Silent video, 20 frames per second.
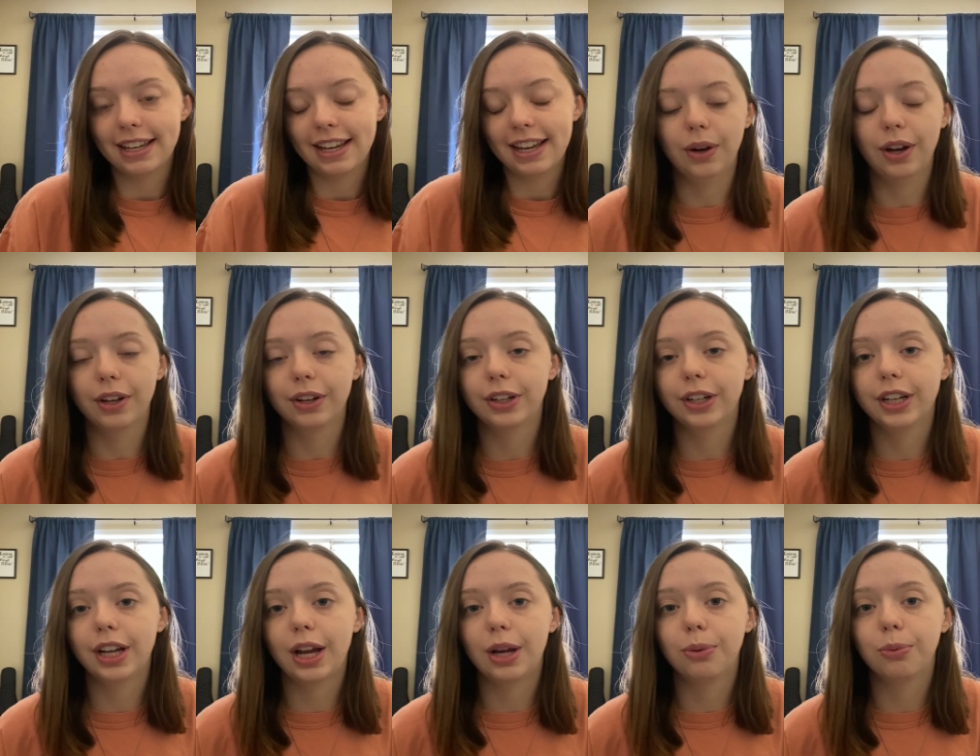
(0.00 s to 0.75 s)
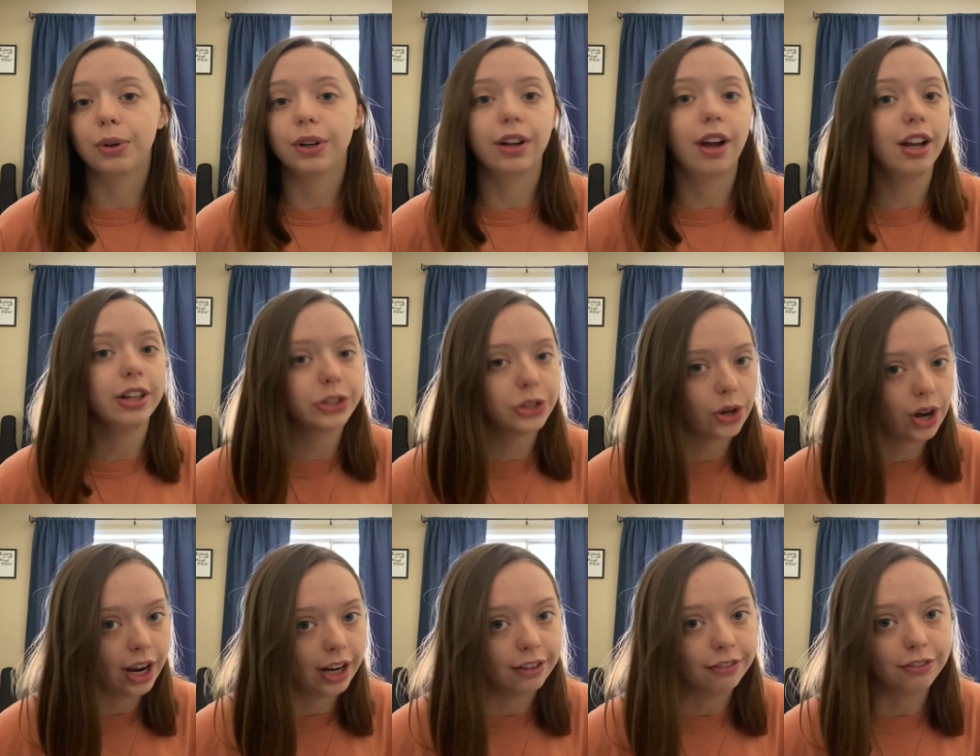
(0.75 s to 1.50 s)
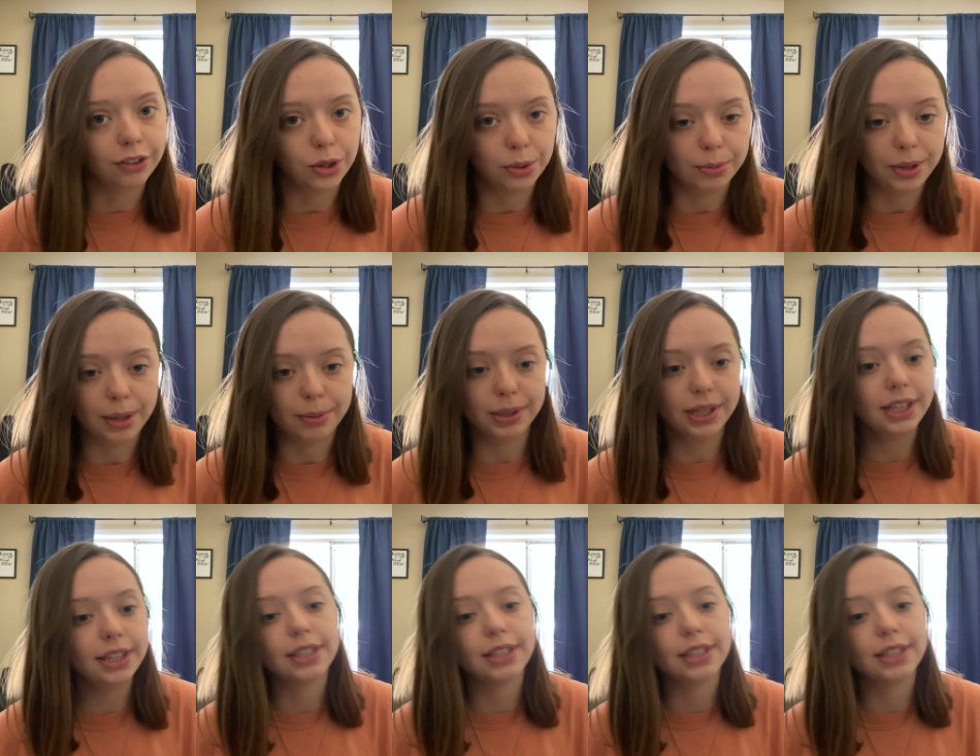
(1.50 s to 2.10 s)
Hunter and I were not trying for a baby.